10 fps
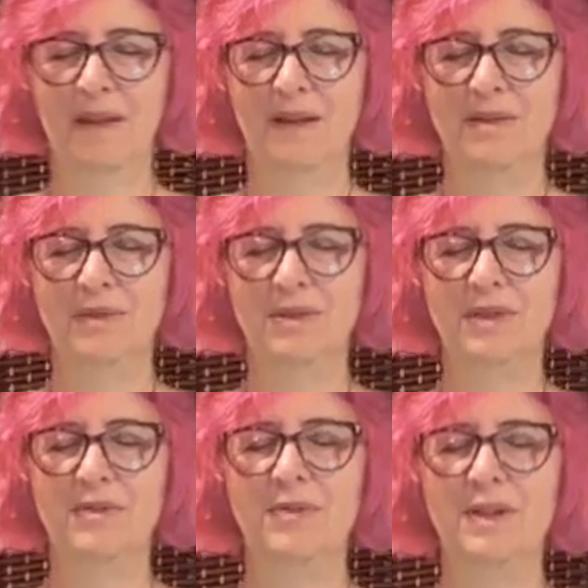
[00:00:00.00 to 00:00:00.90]
So
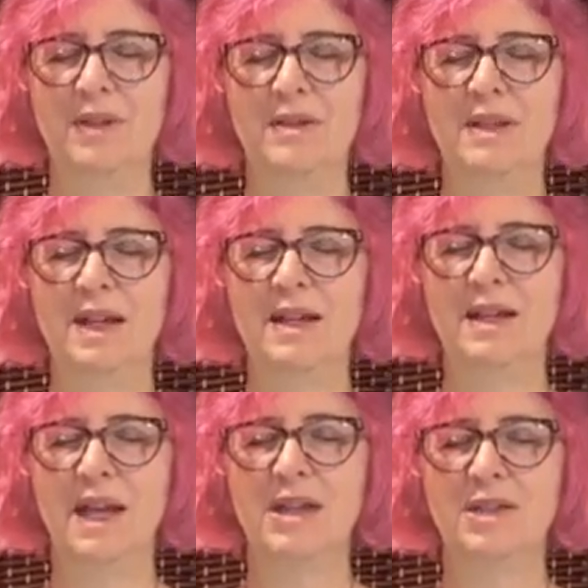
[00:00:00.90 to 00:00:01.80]
just feel that
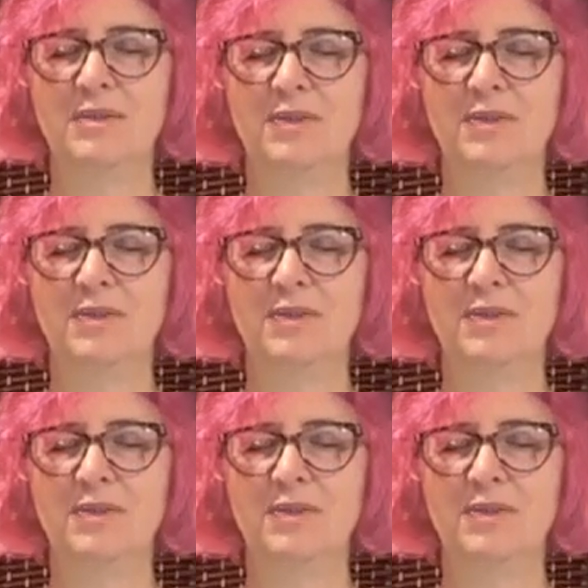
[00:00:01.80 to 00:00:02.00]
connection.